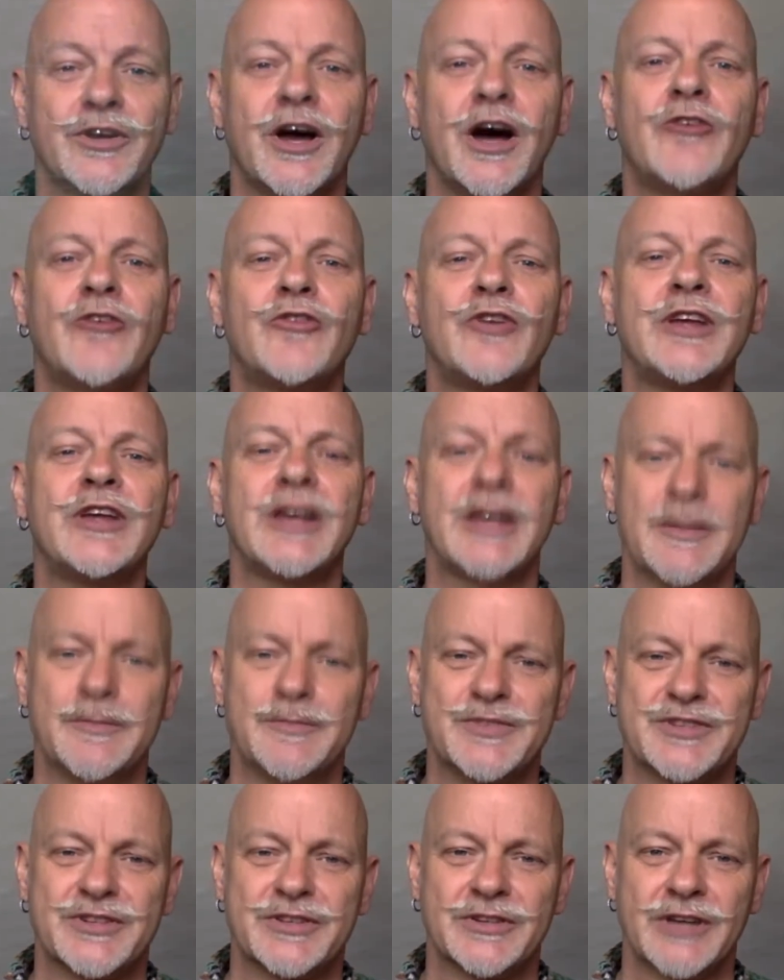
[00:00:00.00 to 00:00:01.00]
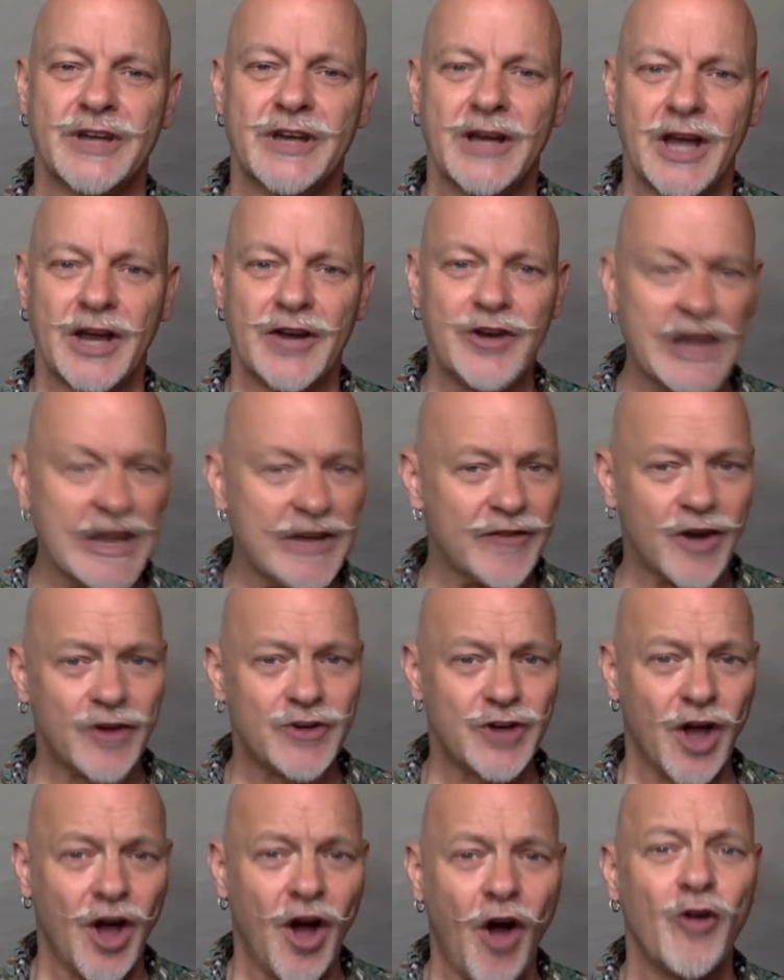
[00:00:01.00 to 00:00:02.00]
Henrik Ibsen, and he wrote
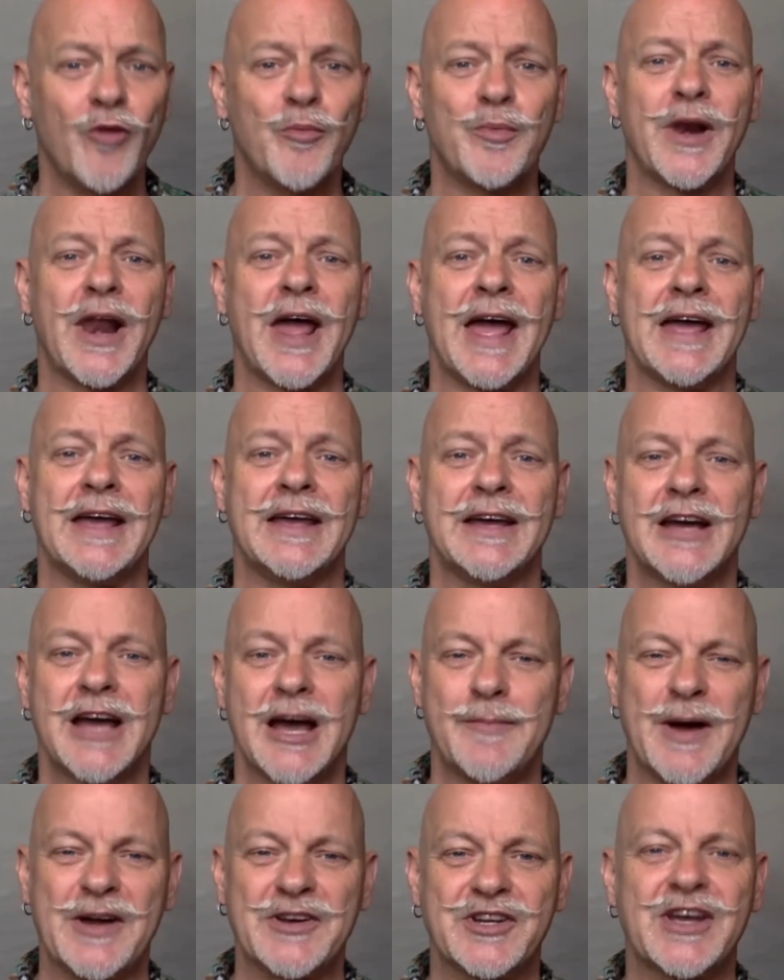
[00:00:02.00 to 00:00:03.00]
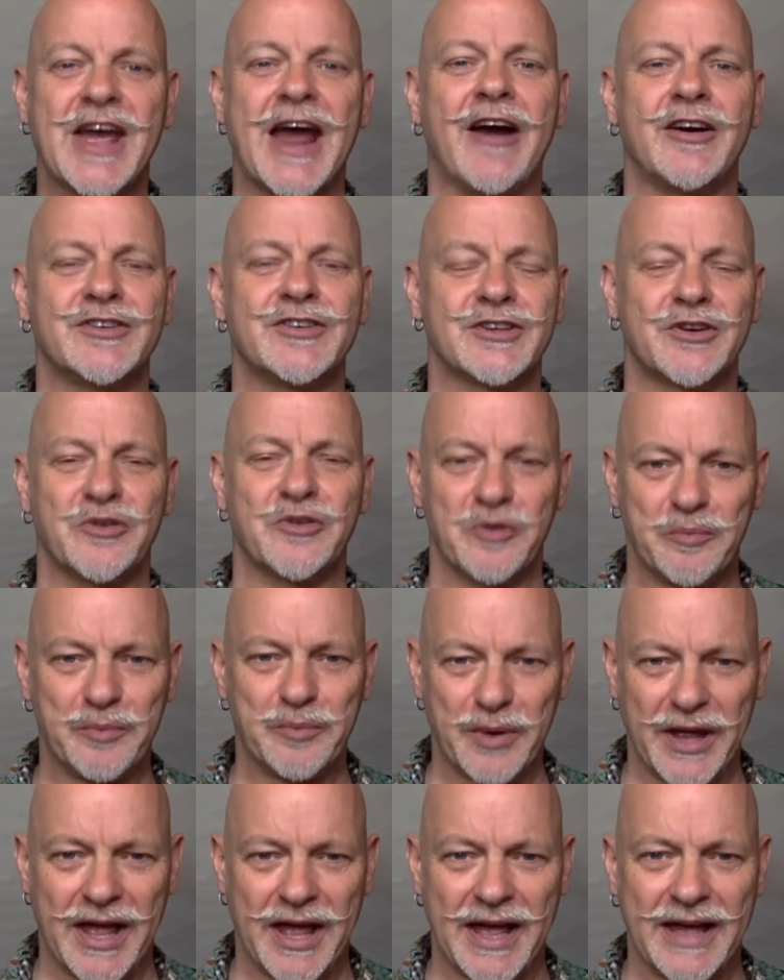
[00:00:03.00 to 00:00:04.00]
a whole play about a character called
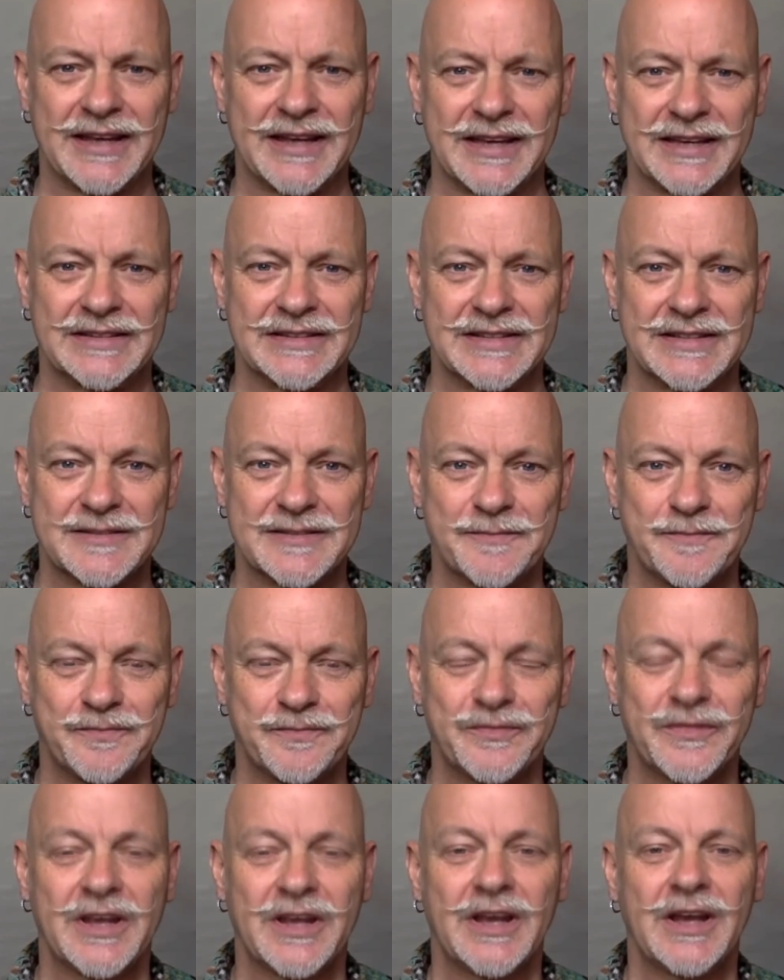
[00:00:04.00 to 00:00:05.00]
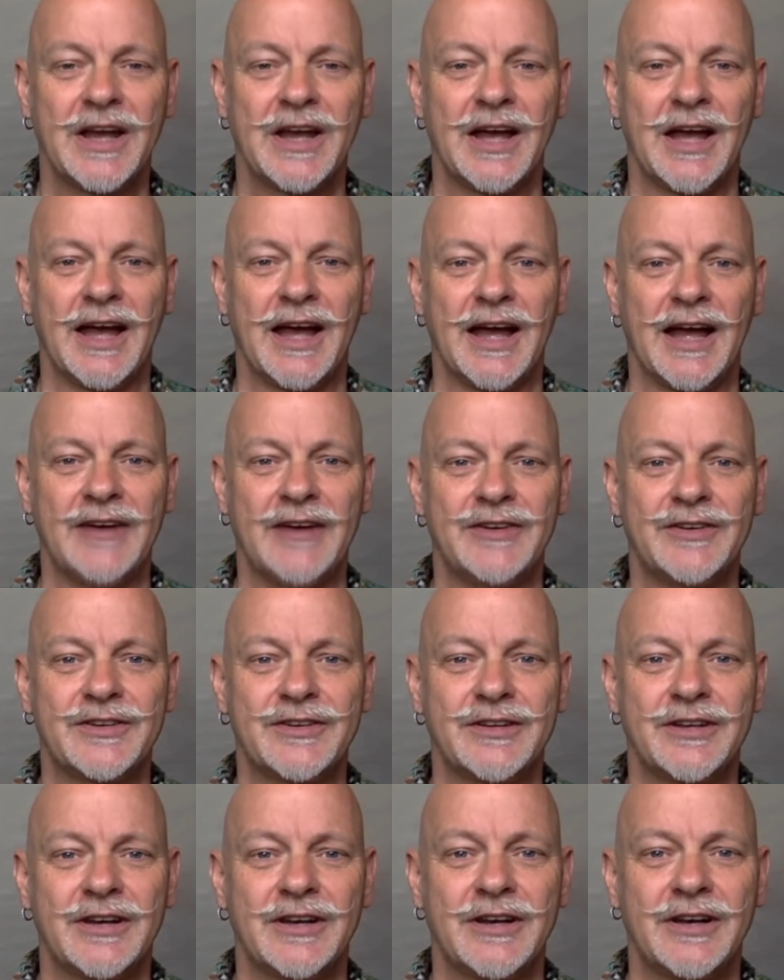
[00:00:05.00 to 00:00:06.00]
Peer Gynt. And
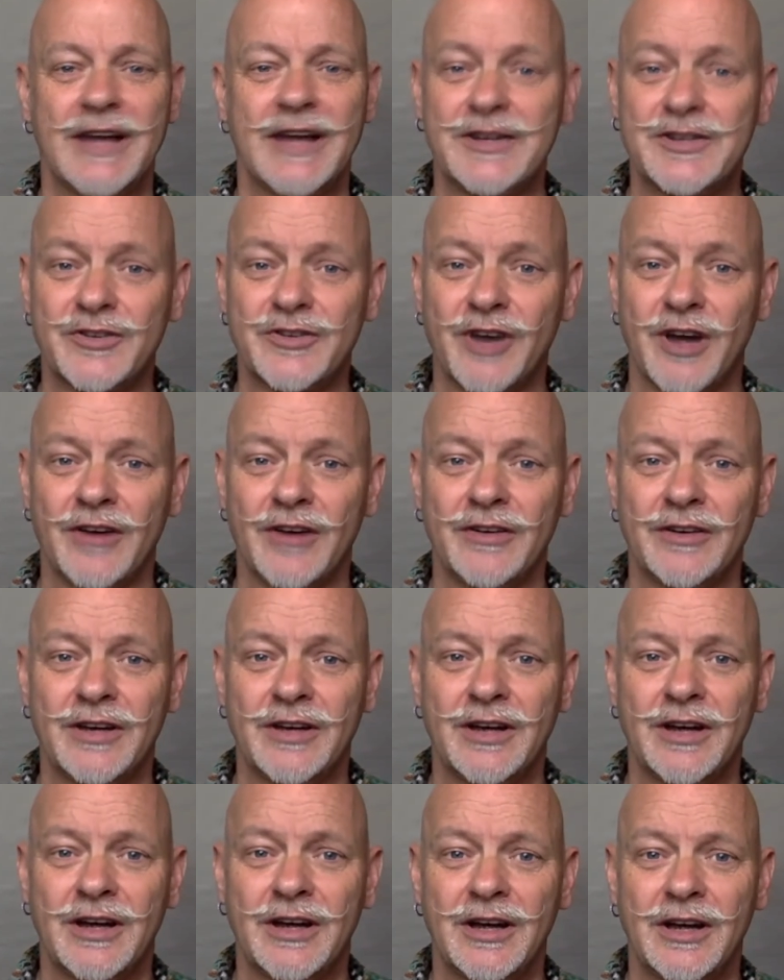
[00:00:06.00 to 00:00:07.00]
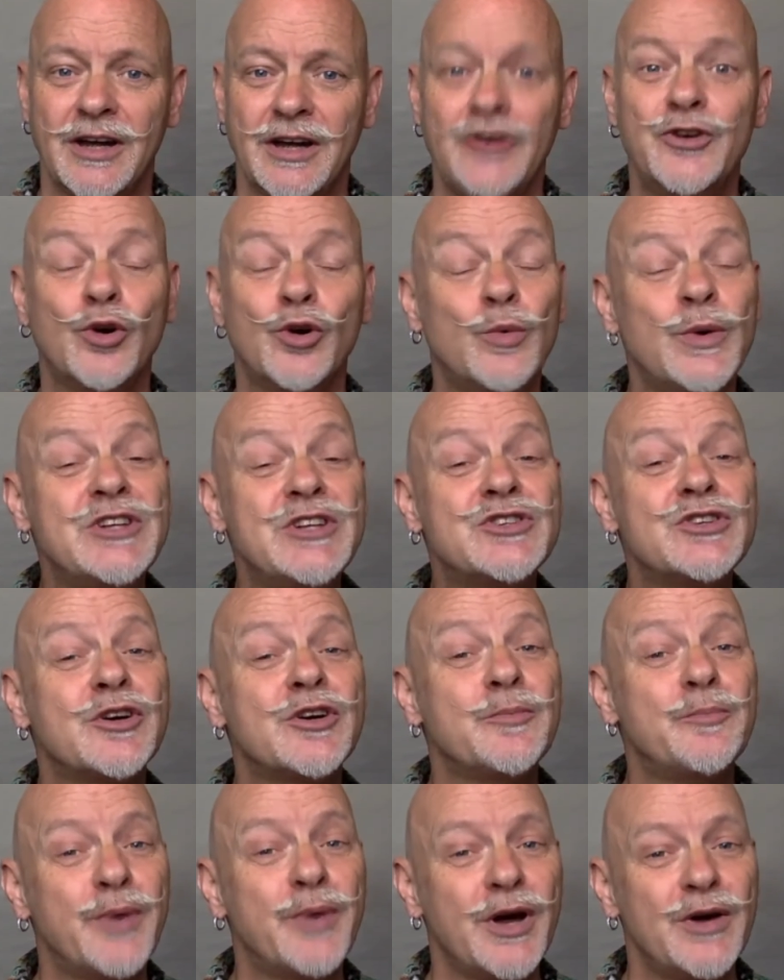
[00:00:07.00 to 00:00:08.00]
later on, a Norwegian
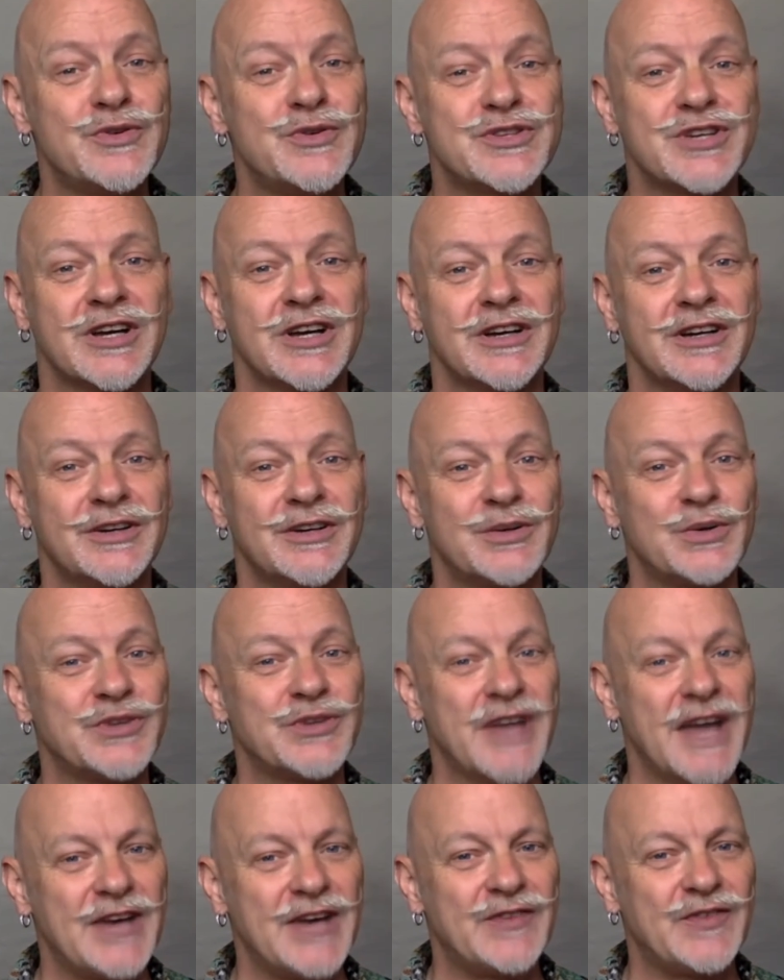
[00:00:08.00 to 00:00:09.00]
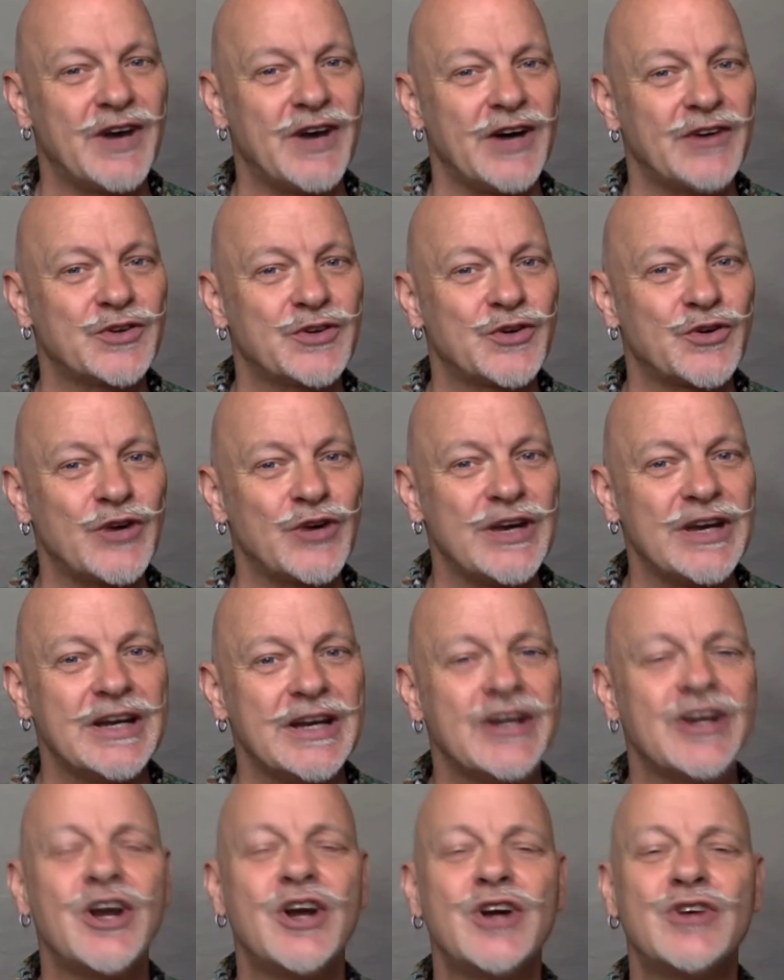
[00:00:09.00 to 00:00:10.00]
composer called Edvard
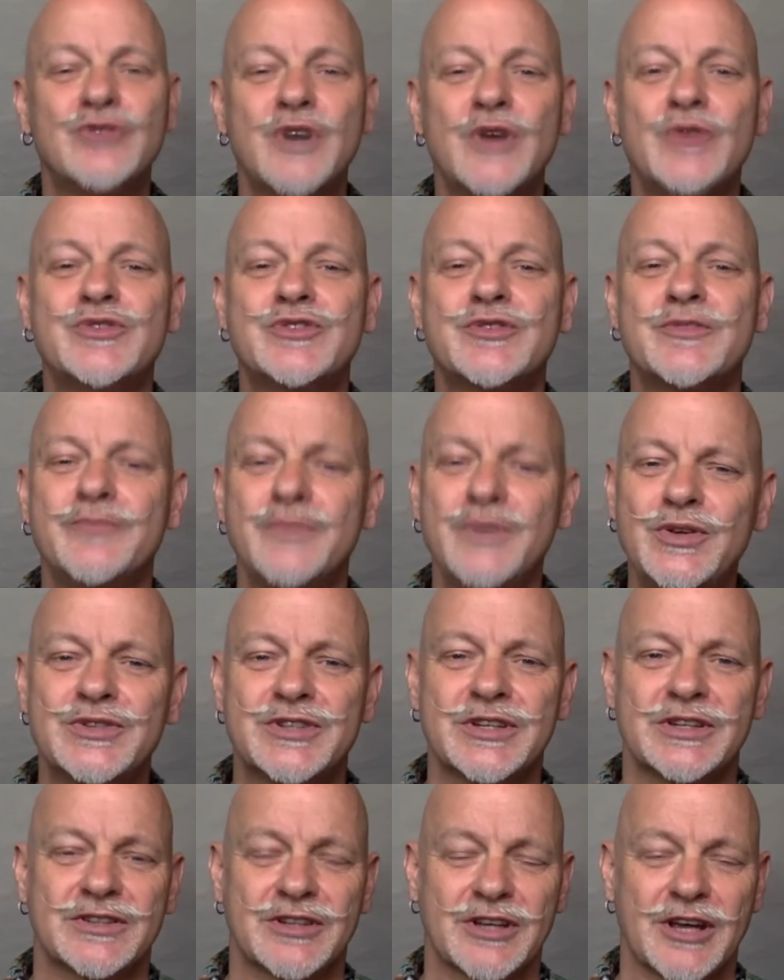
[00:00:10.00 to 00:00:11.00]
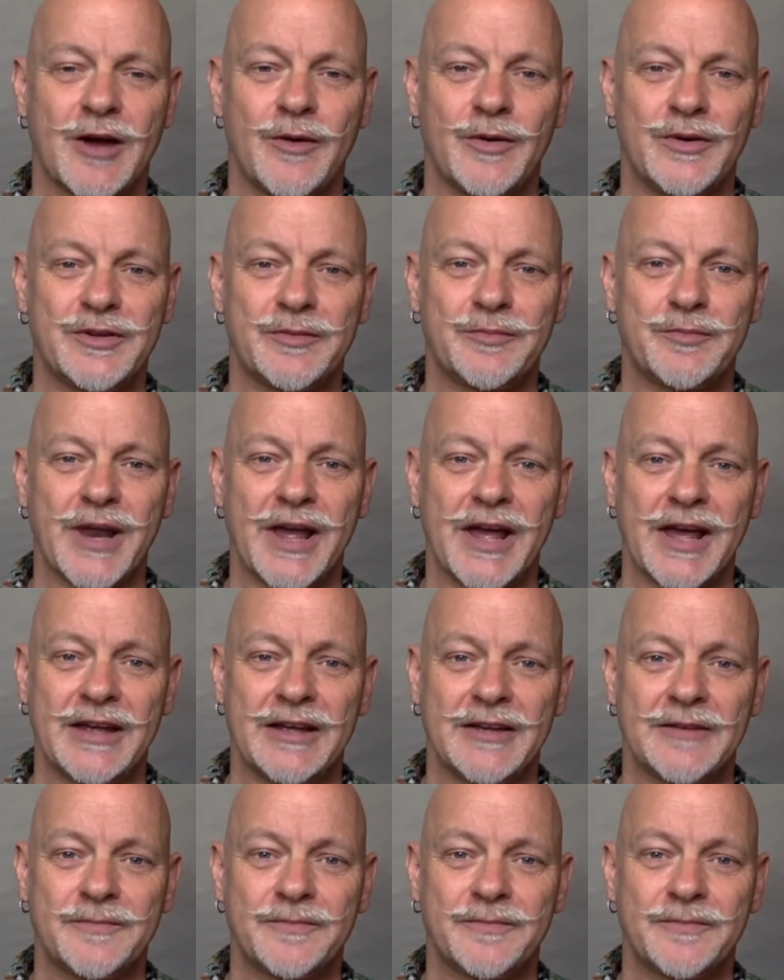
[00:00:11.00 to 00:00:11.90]
Grieg wrote some music to go with the play.